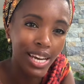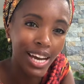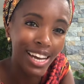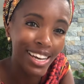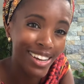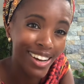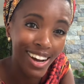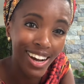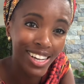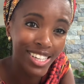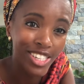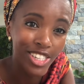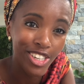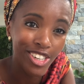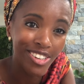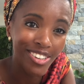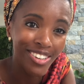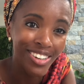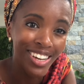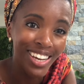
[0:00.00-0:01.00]
I got
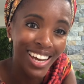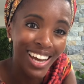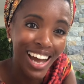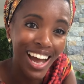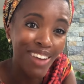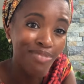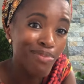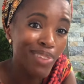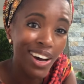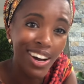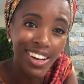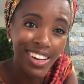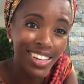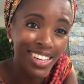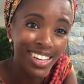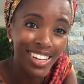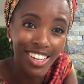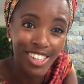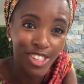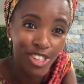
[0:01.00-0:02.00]
you. I'm not
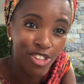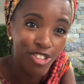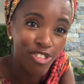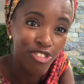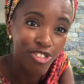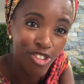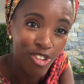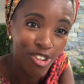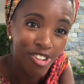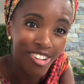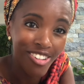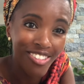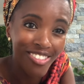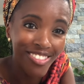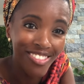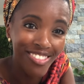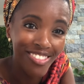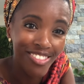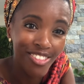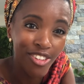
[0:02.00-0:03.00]
gonna let you fall.
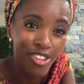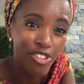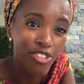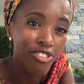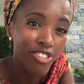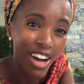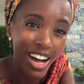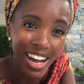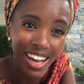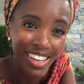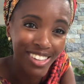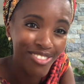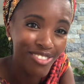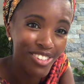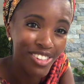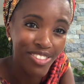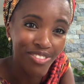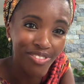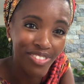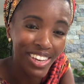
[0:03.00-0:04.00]
You're fine
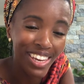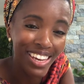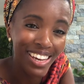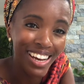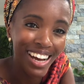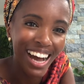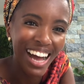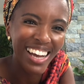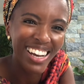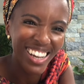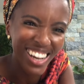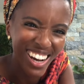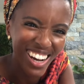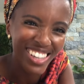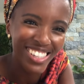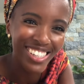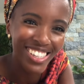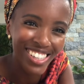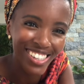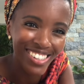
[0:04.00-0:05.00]
with me. I
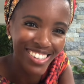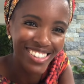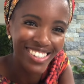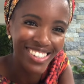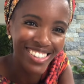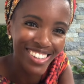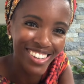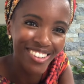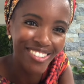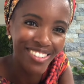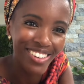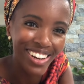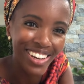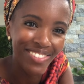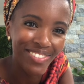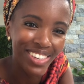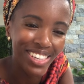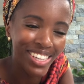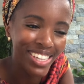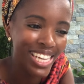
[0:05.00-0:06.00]
got you. You know what I
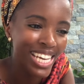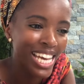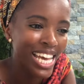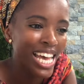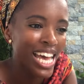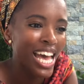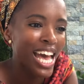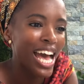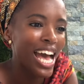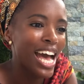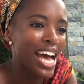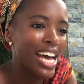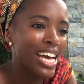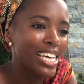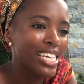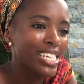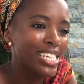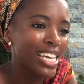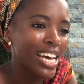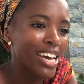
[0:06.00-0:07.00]
mean?
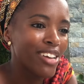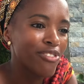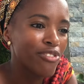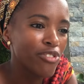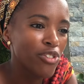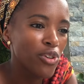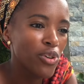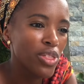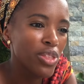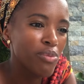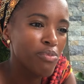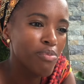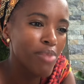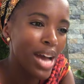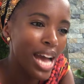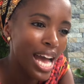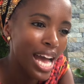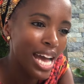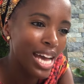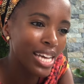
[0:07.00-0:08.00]
And for the
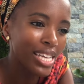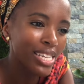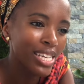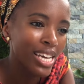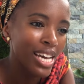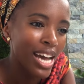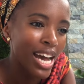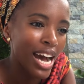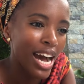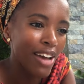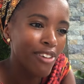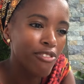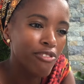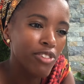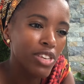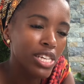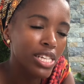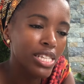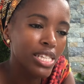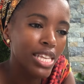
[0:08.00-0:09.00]
man, I
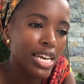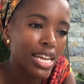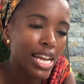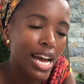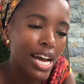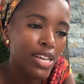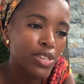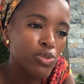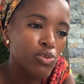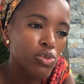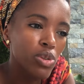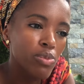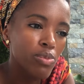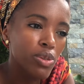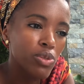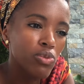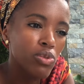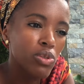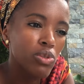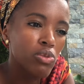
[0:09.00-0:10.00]
feel that as
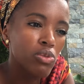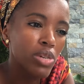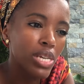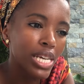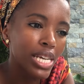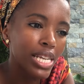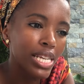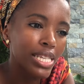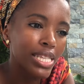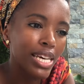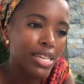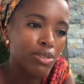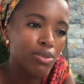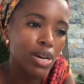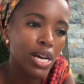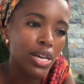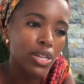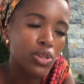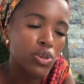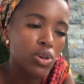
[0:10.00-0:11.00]
women, really, that's
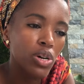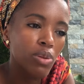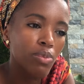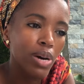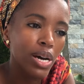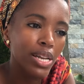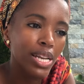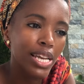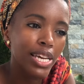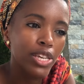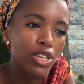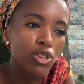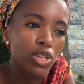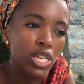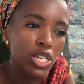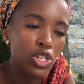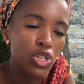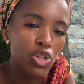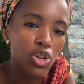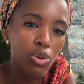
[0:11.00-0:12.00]
why I talk about, like, you
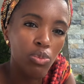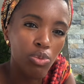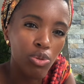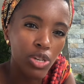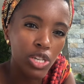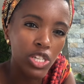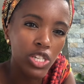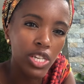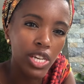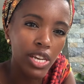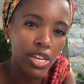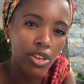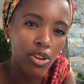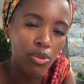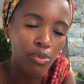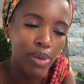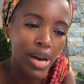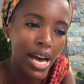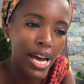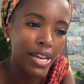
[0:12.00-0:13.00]
need to appreciate your
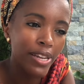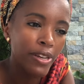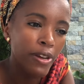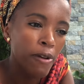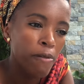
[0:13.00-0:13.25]
man.